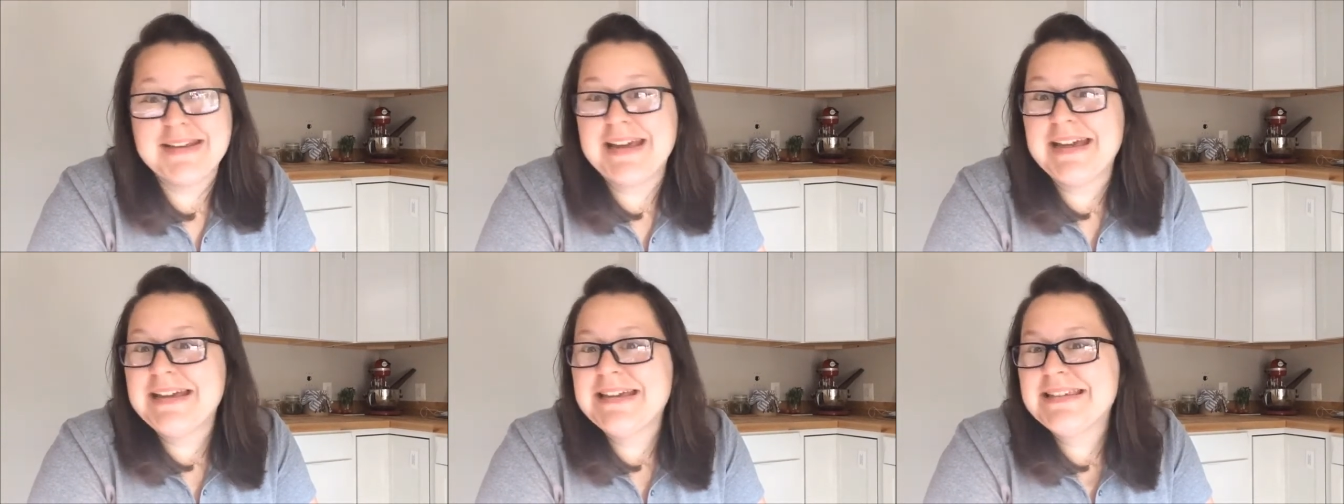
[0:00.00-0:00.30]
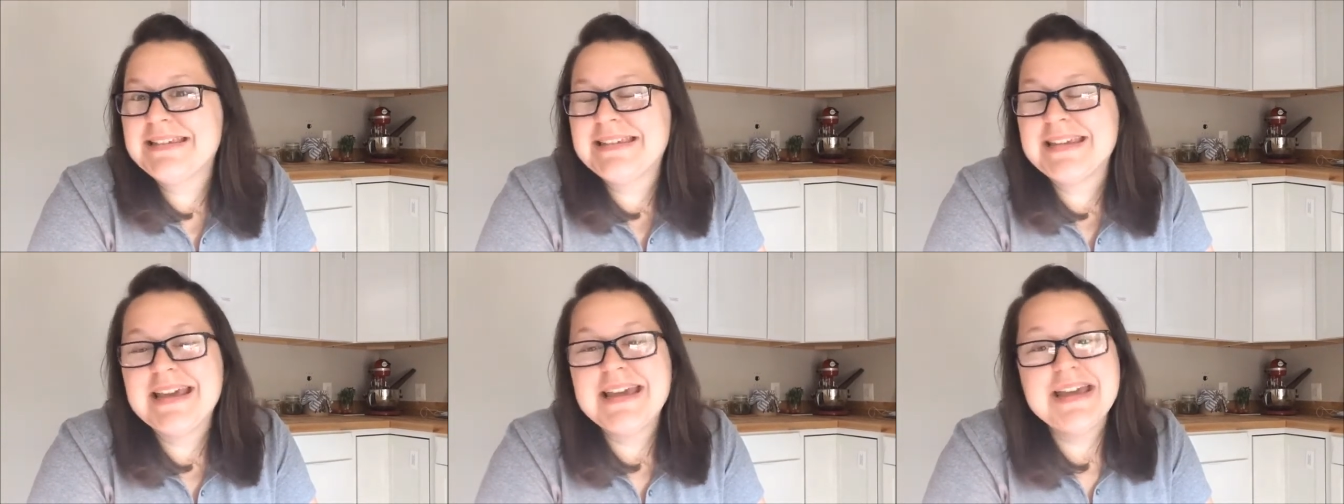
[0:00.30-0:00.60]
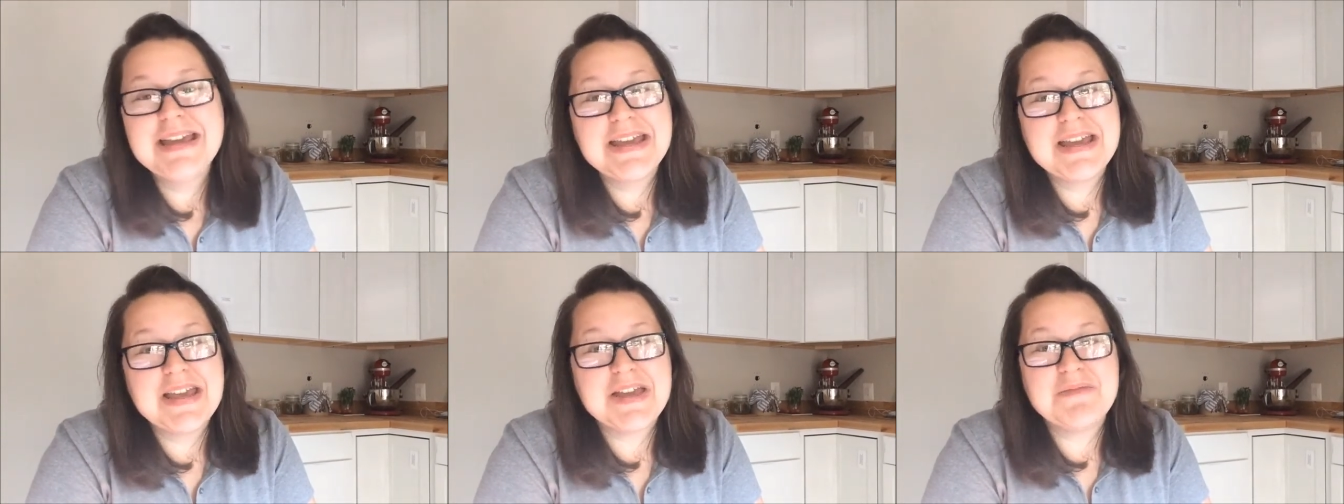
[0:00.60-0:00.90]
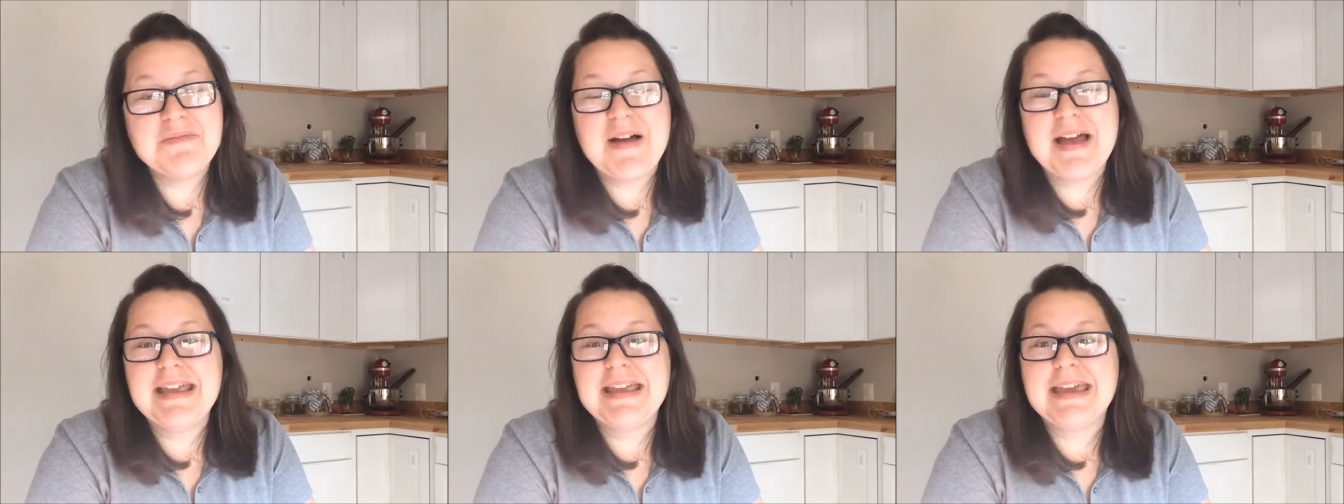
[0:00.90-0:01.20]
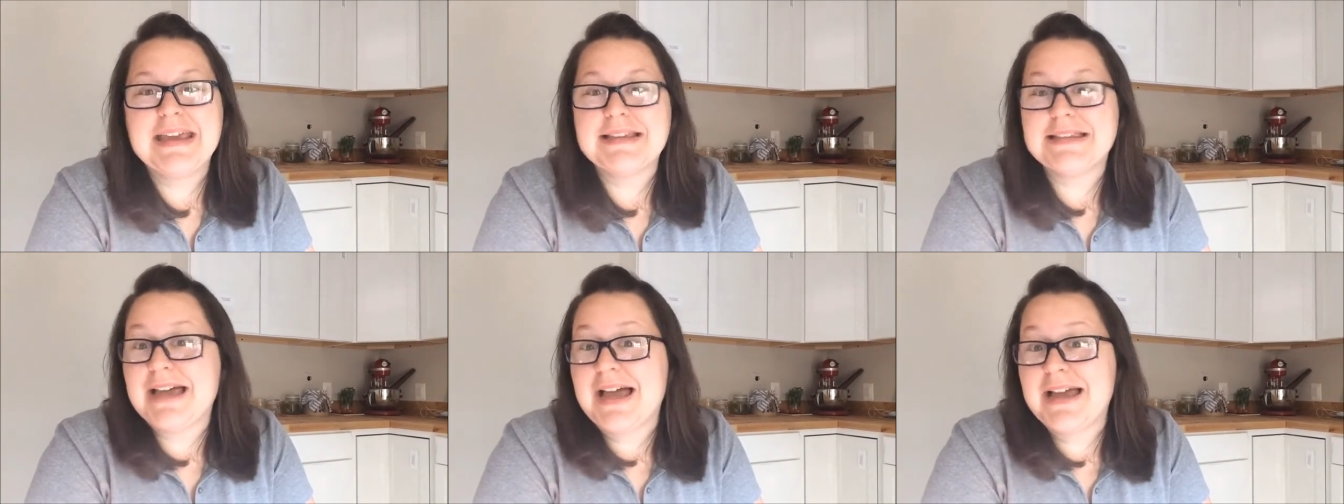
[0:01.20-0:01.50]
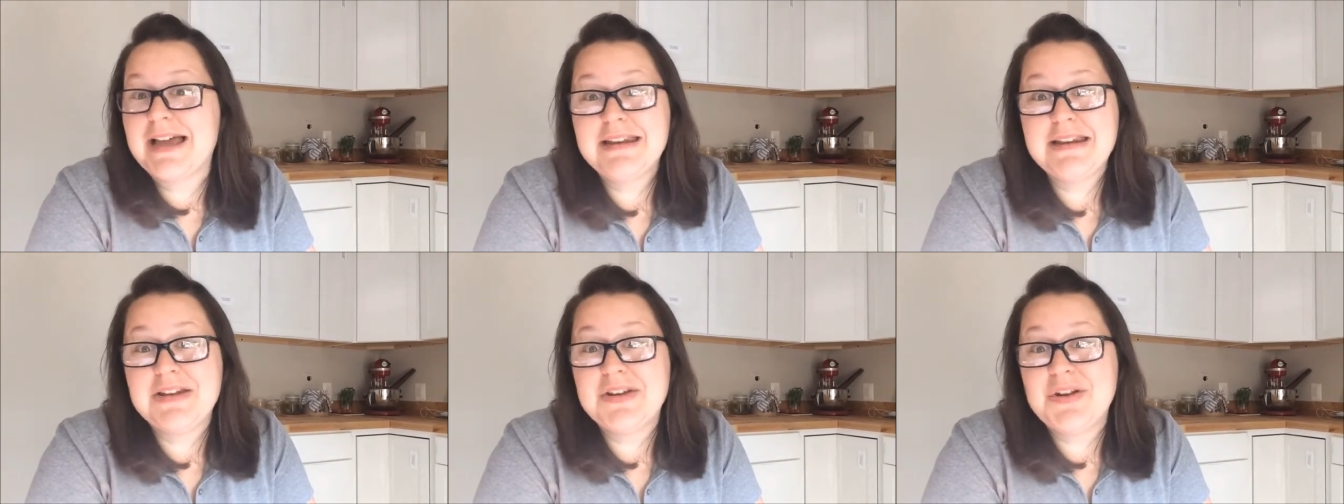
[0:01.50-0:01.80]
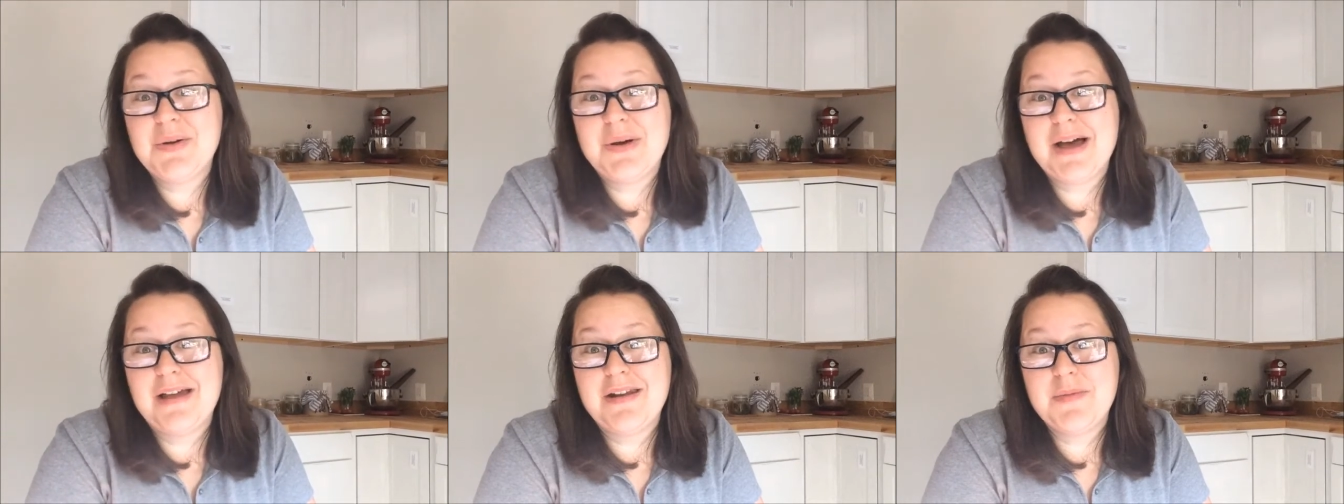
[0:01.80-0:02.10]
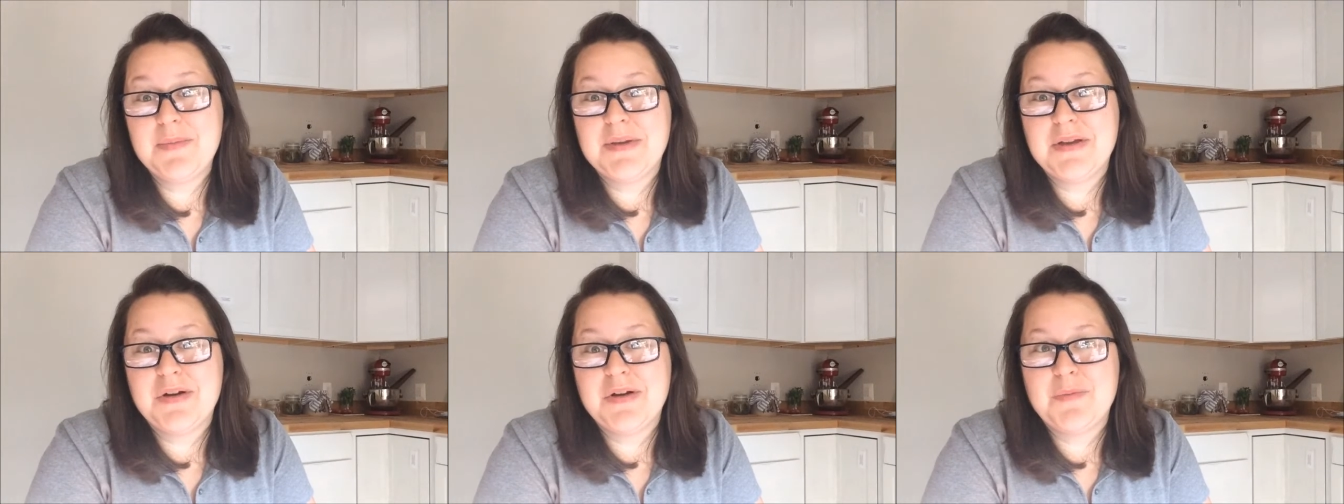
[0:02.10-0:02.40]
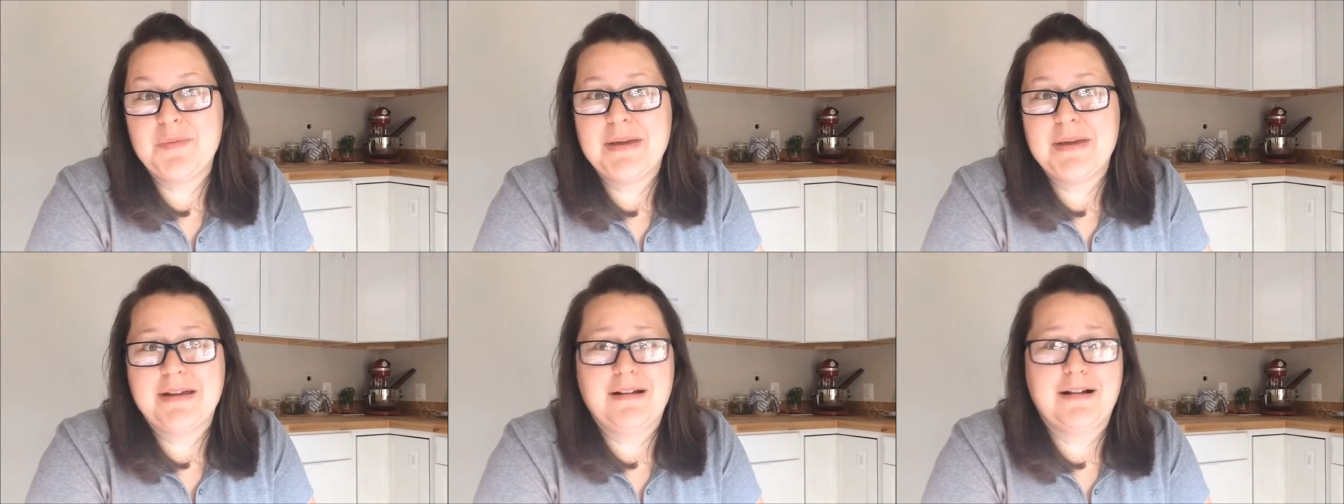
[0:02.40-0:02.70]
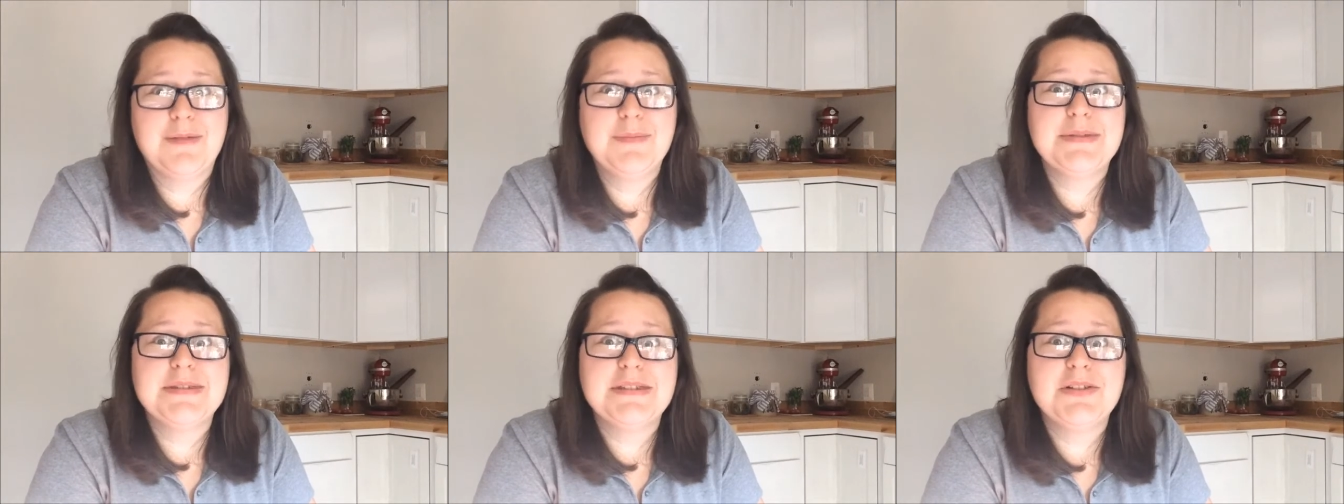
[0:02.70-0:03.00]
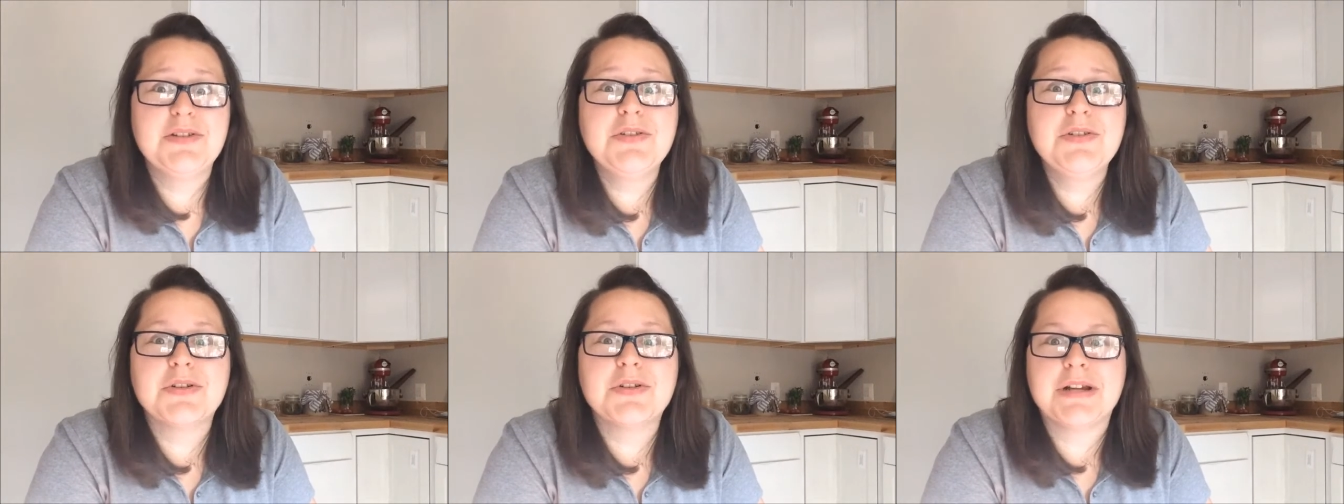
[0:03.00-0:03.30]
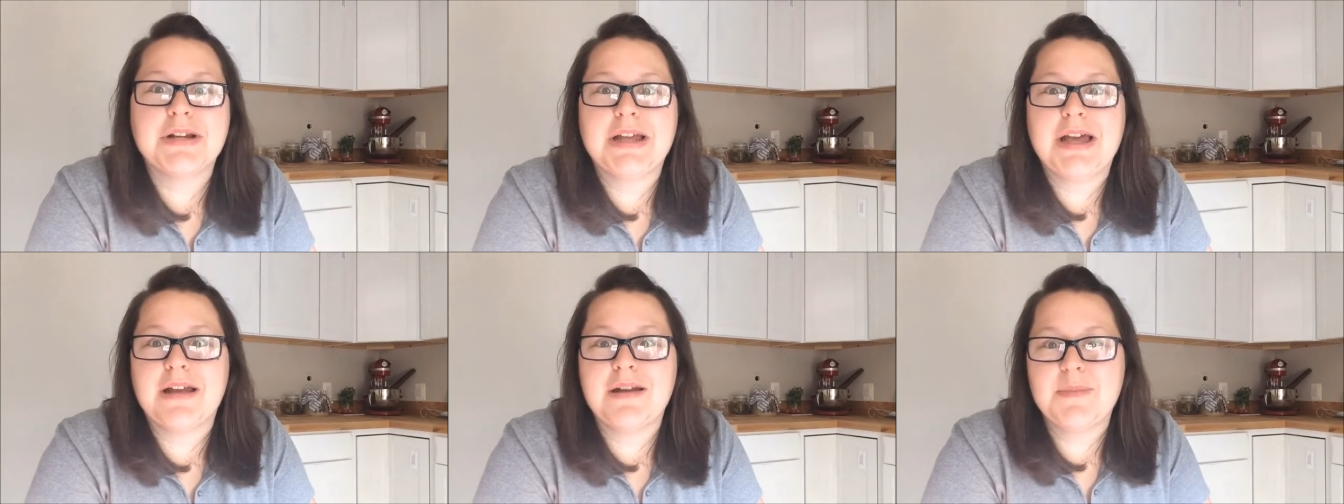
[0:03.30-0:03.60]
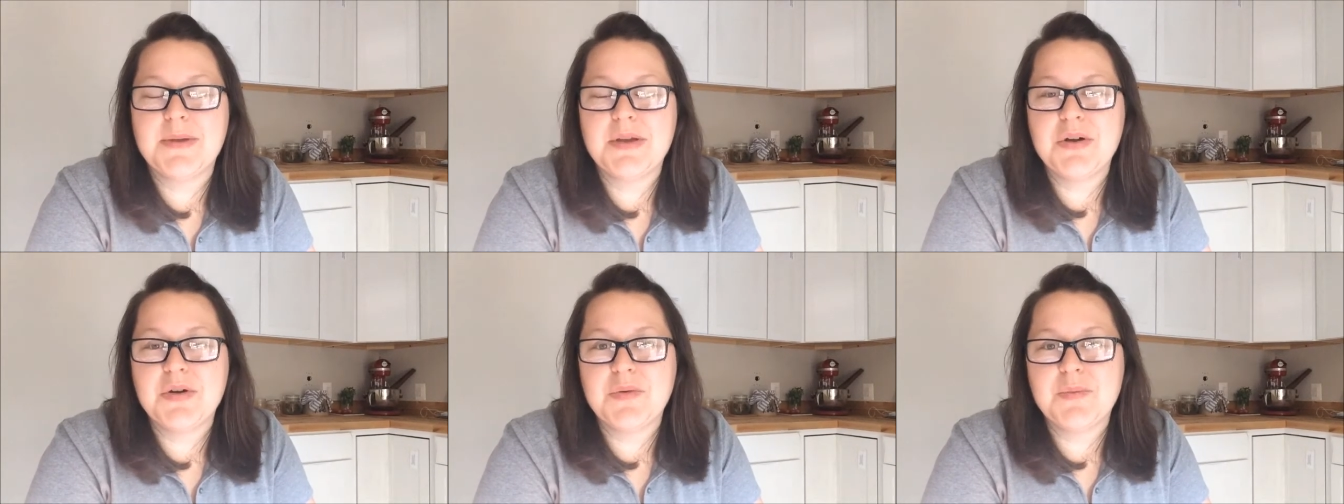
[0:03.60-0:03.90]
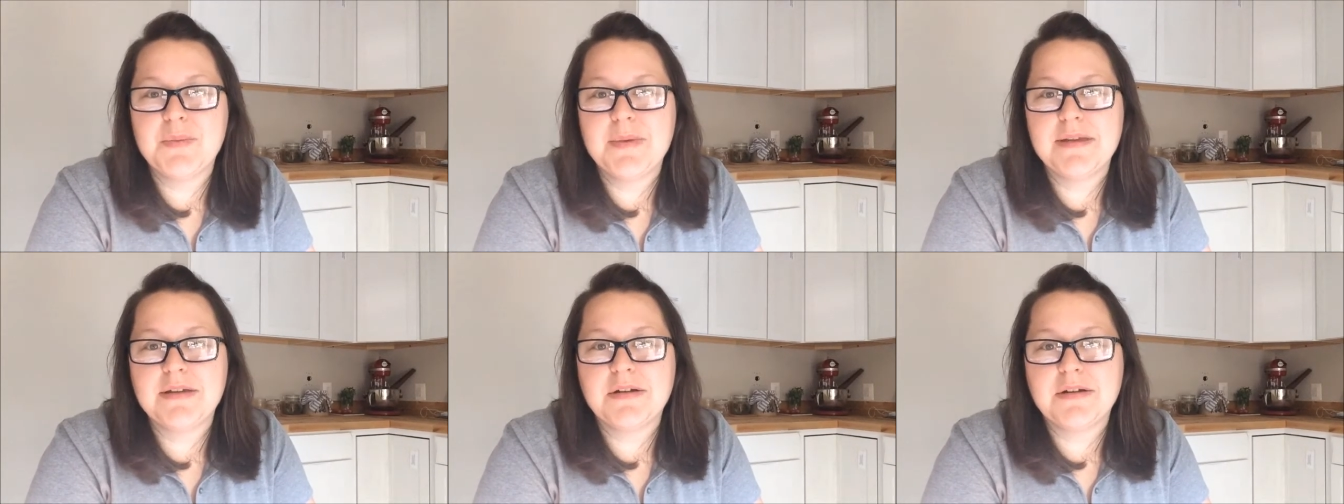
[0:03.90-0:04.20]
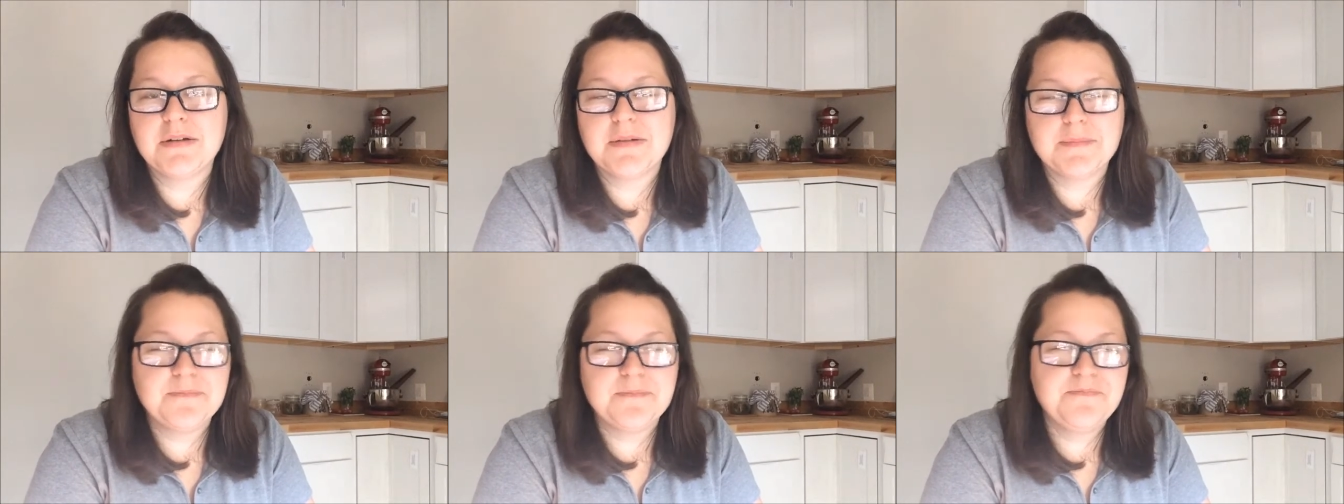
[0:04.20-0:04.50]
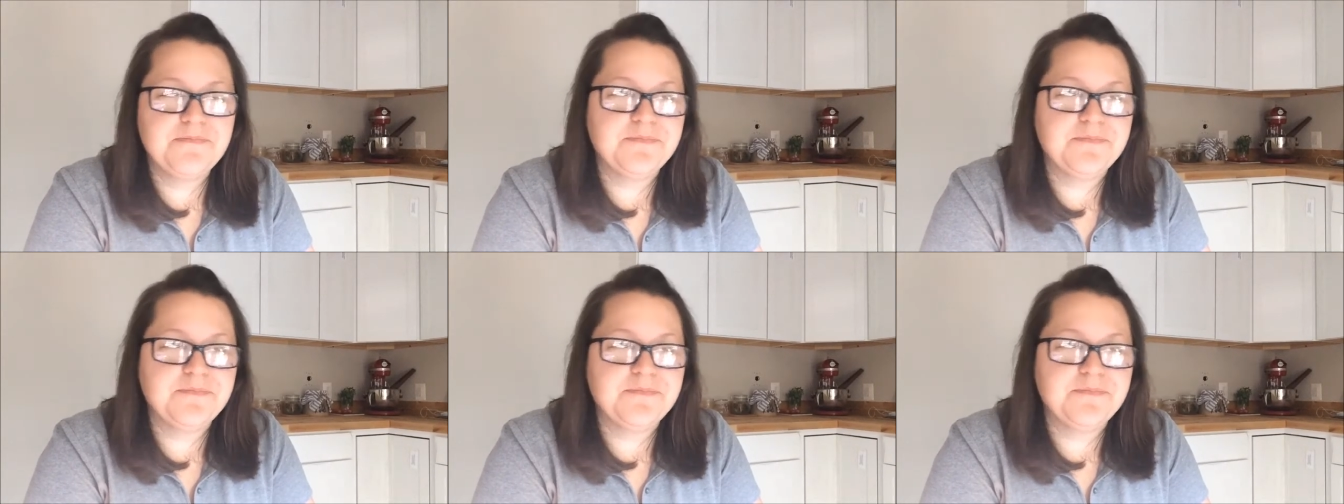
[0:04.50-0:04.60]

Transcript: because, in my case, I didn't know how to be a homemaker. I'm still learning how to be a homemaker.